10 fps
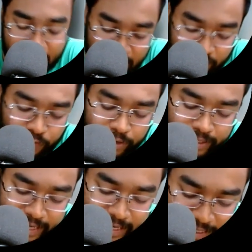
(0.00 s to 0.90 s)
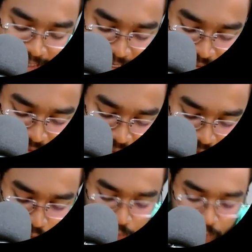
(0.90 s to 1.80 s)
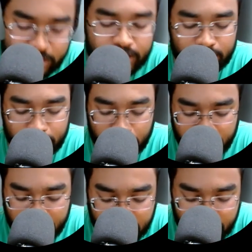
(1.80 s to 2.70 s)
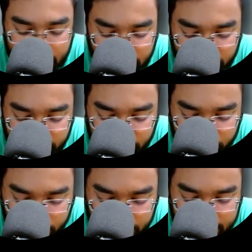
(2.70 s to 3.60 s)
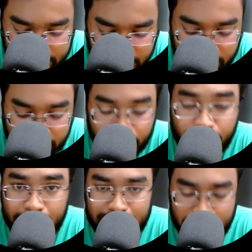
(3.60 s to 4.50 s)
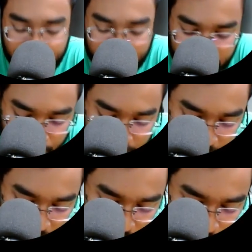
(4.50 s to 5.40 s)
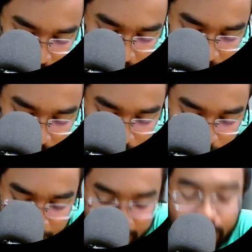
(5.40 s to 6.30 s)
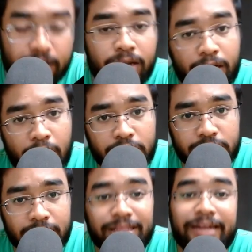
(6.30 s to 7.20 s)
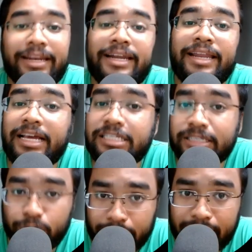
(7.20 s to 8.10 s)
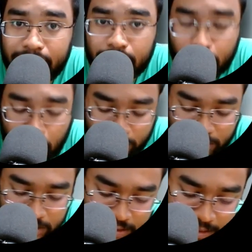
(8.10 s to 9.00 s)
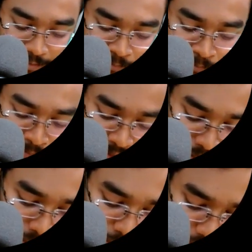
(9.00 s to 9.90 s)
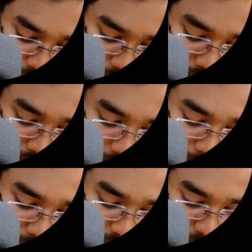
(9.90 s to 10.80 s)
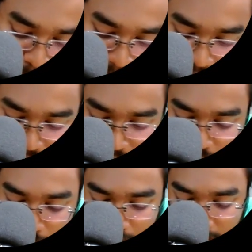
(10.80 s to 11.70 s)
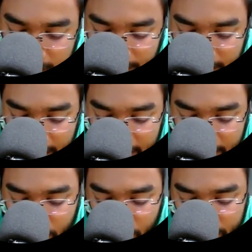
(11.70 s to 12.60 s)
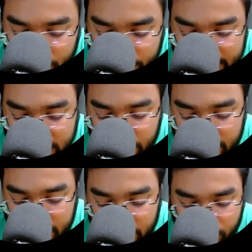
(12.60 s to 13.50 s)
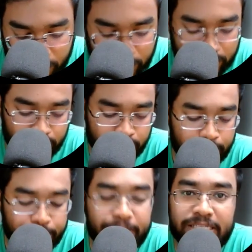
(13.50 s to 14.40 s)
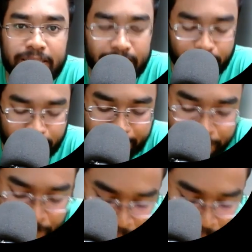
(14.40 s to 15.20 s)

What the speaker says: If we take it as 2 digits, okay, then 50 would be the result, for example. Then 1 would be lost. The data is getting lost, isn't it? Means by this concept, I am going to explain one basic thing, okay?